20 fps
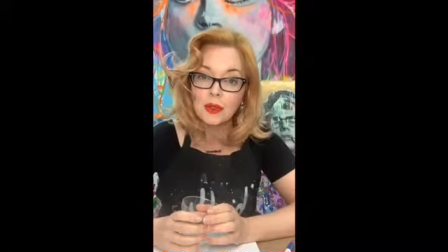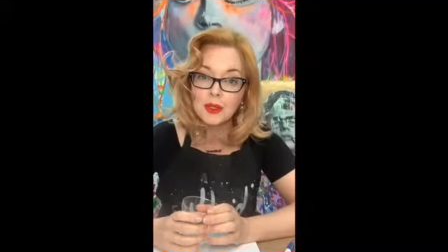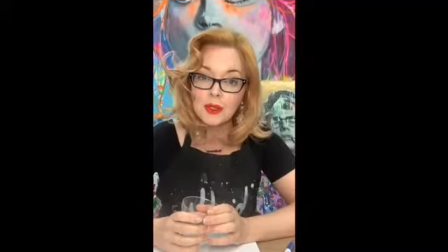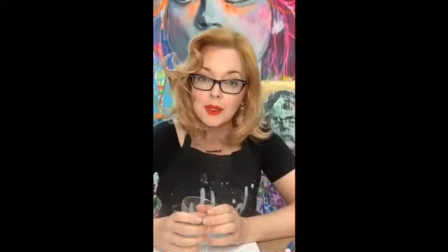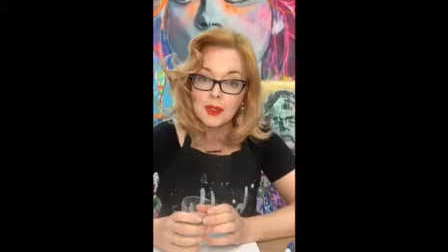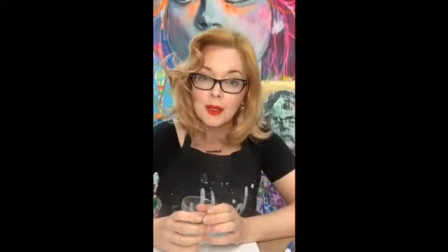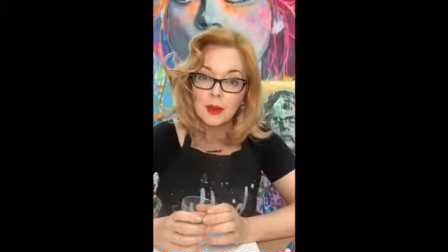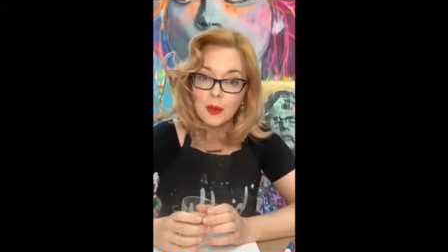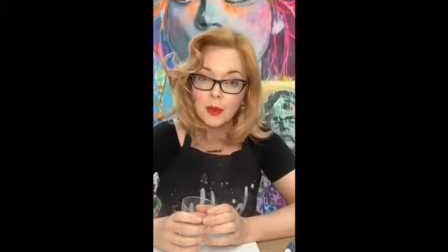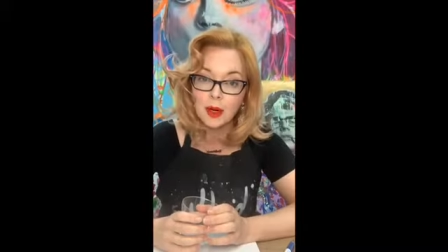see
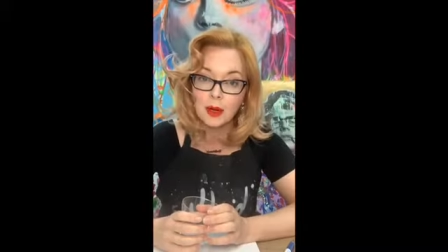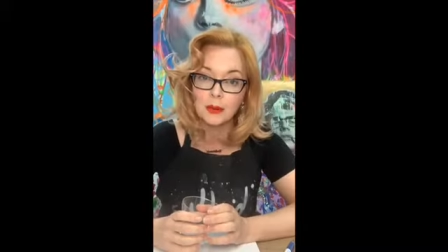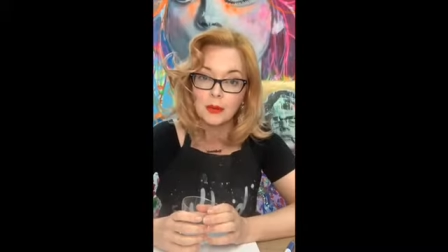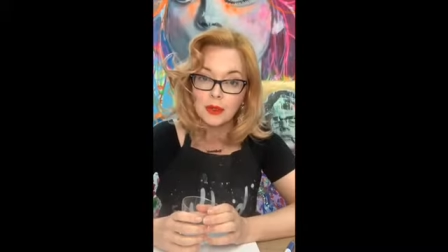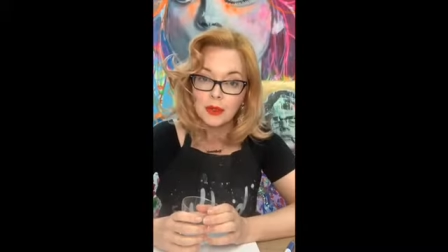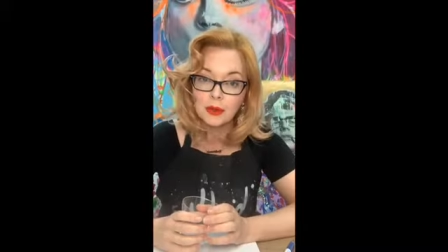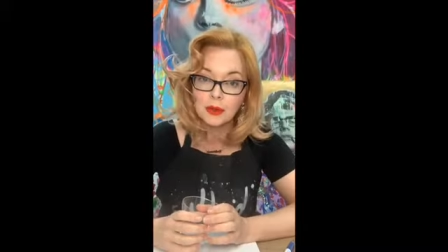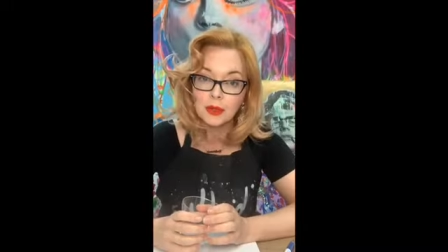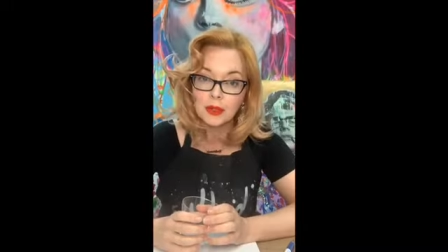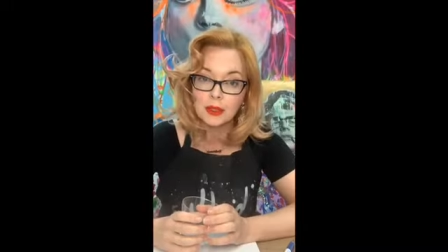what I'm
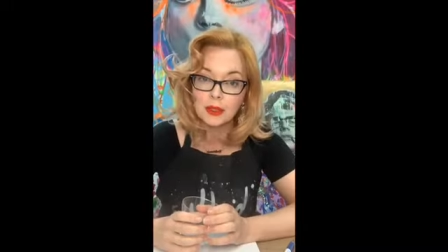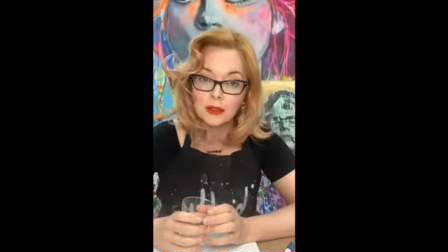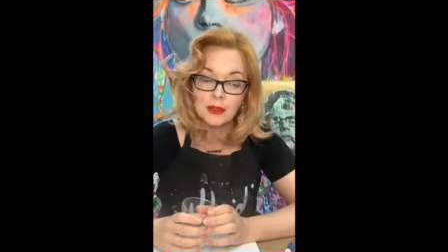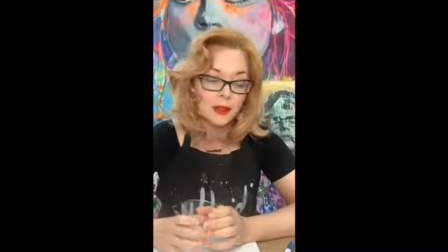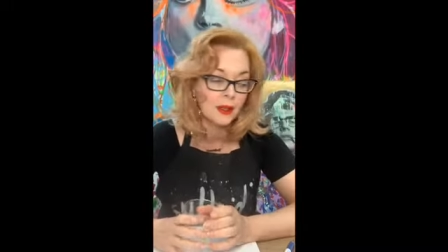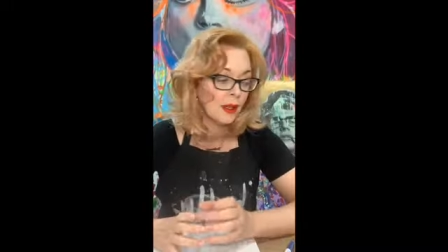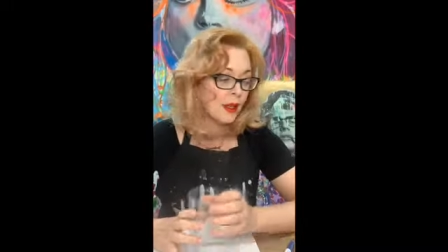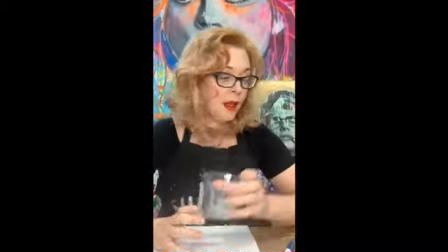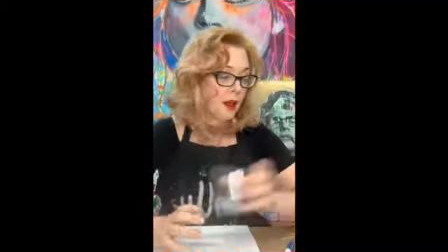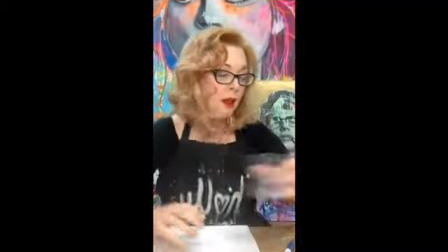doing.
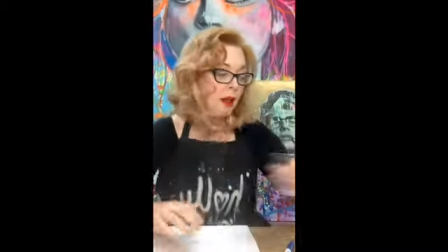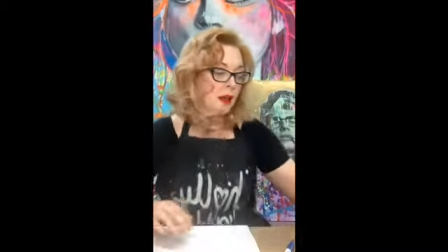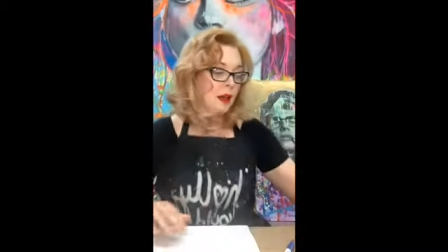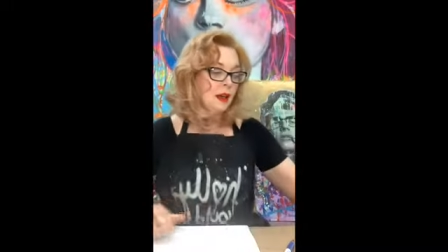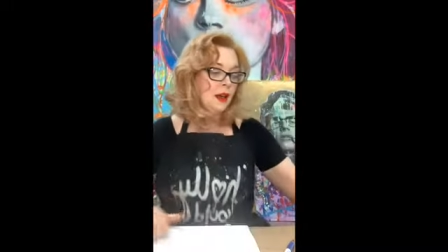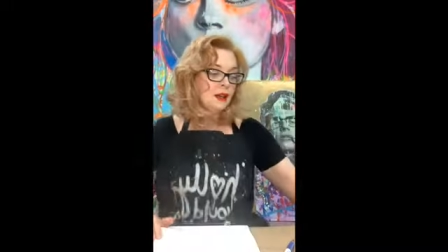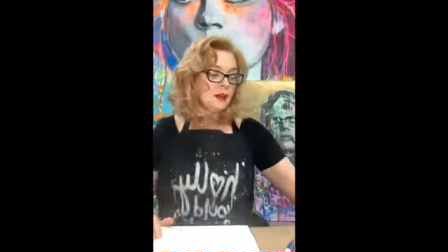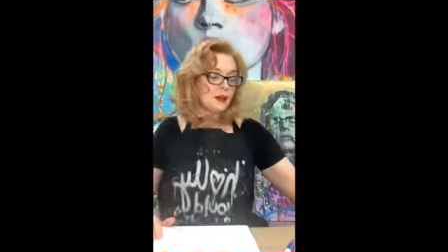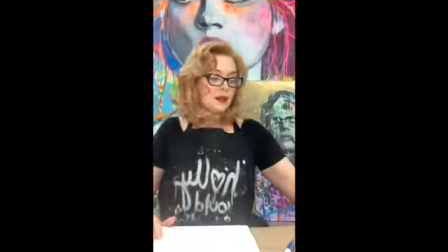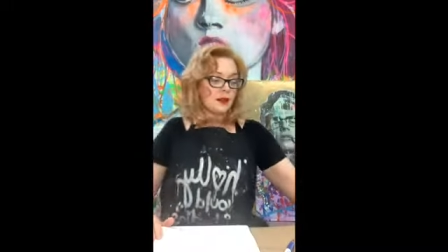
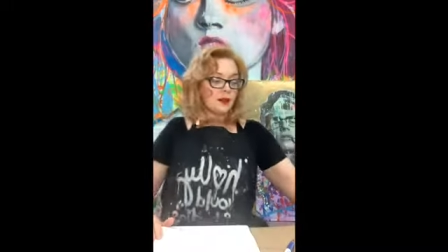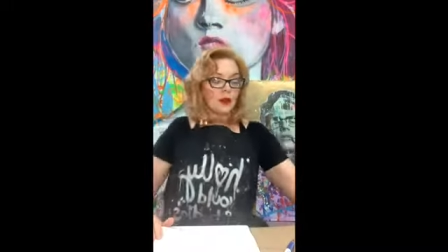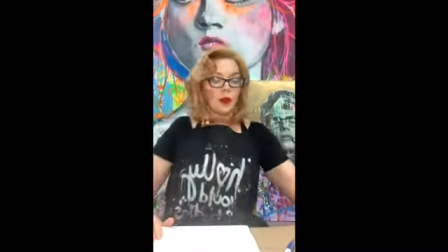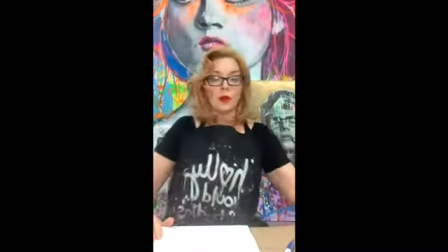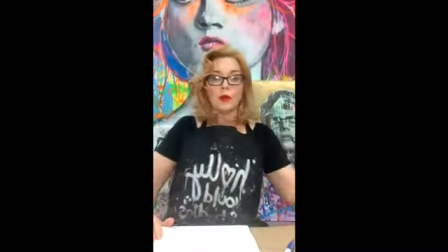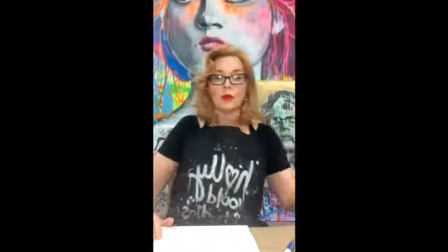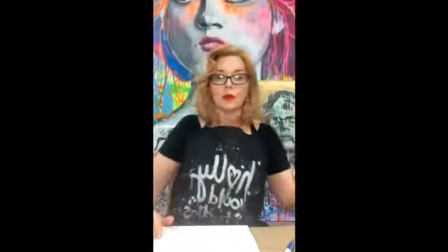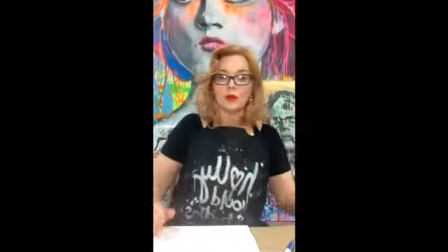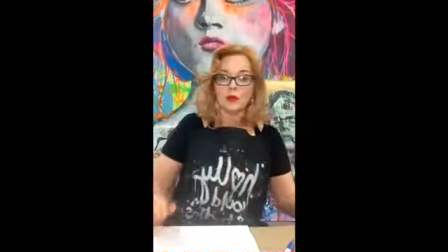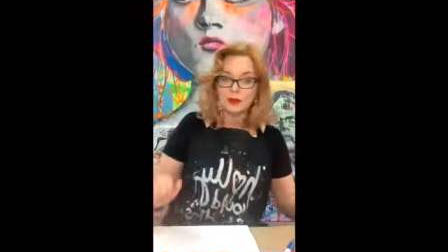So
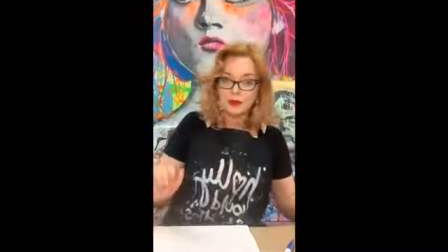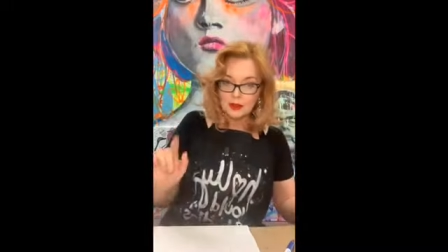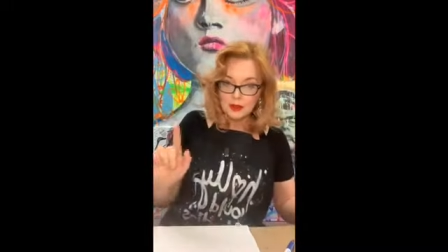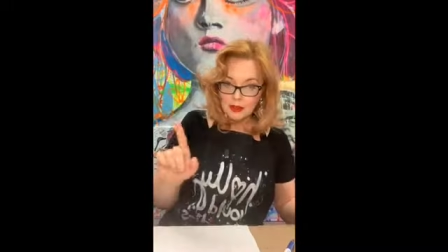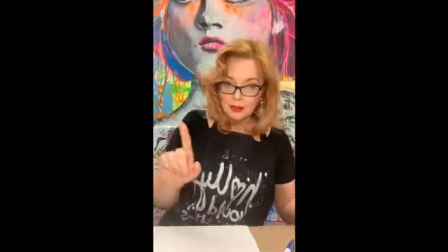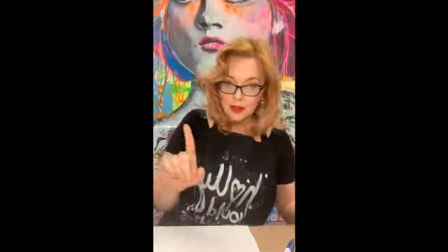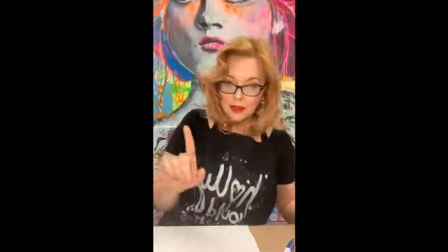give me a